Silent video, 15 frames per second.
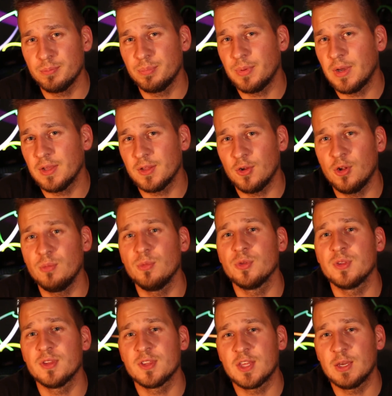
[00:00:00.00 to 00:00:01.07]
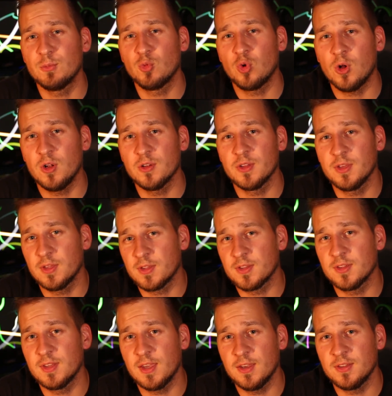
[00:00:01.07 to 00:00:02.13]
but almost the same quality as
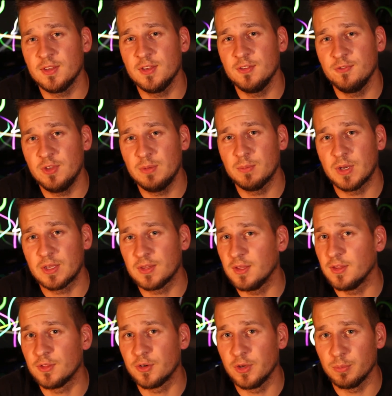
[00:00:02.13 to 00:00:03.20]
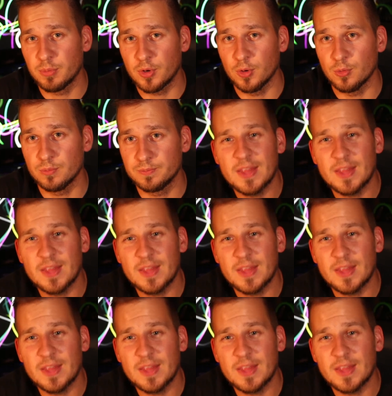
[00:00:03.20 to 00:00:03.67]
the Deity V-Mic D3 Pro.